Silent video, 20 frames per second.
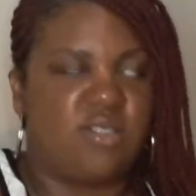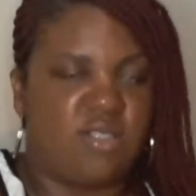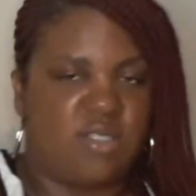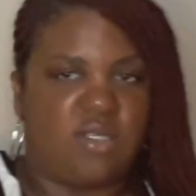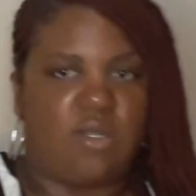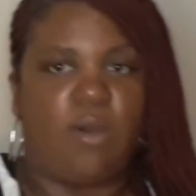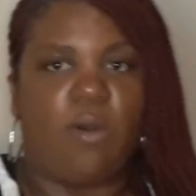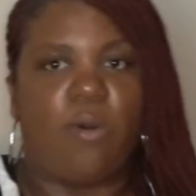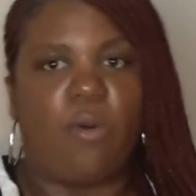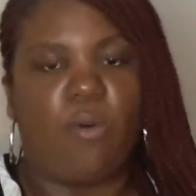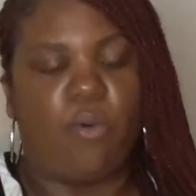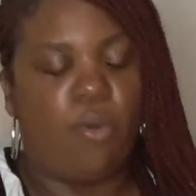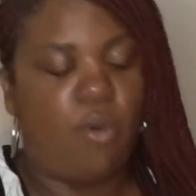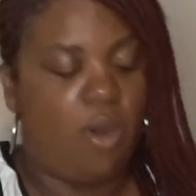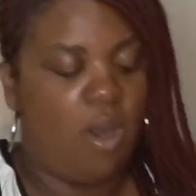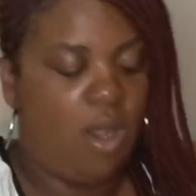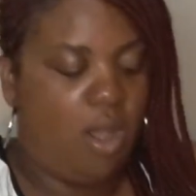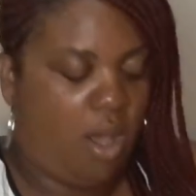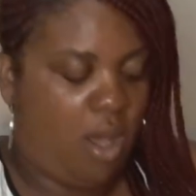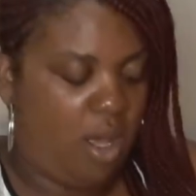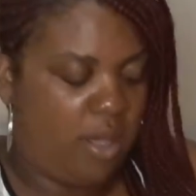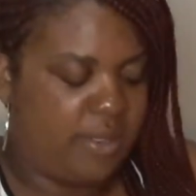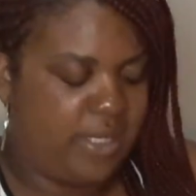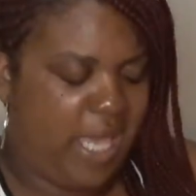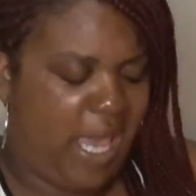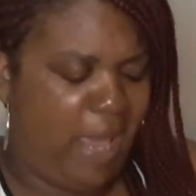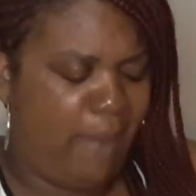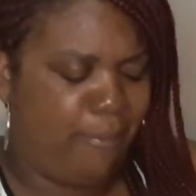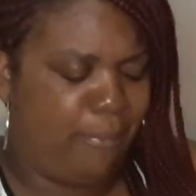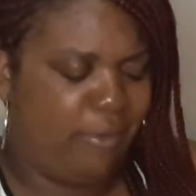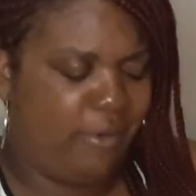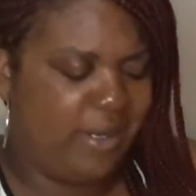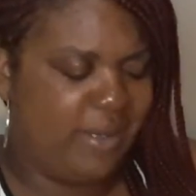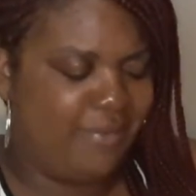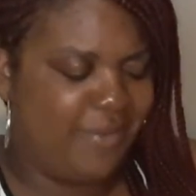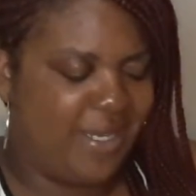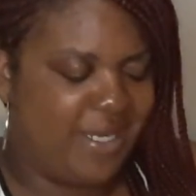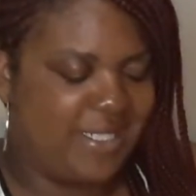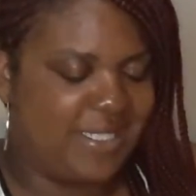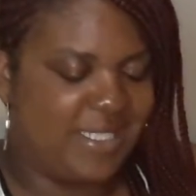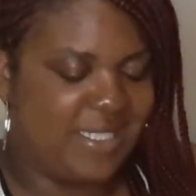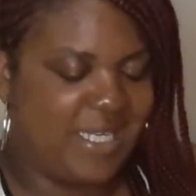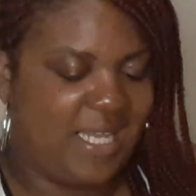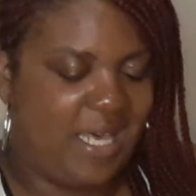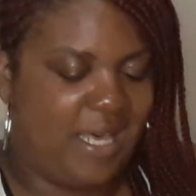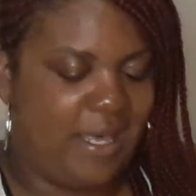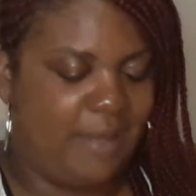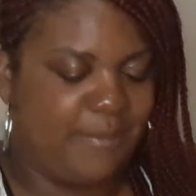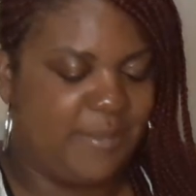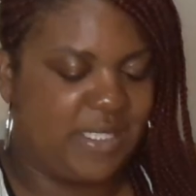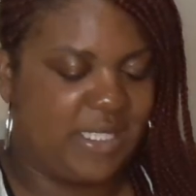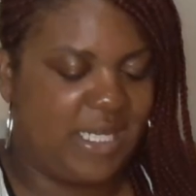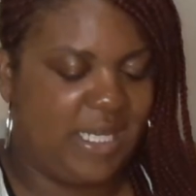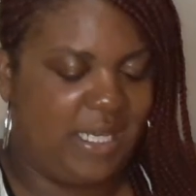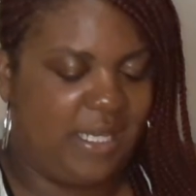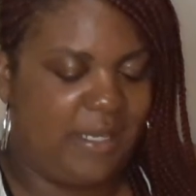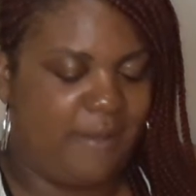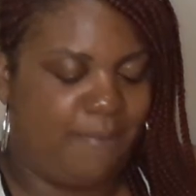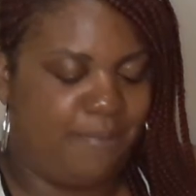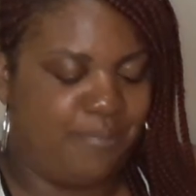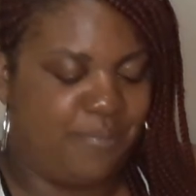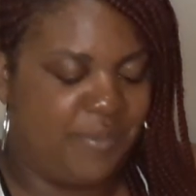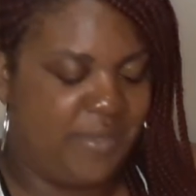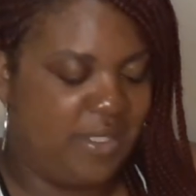So that pretty much sums up,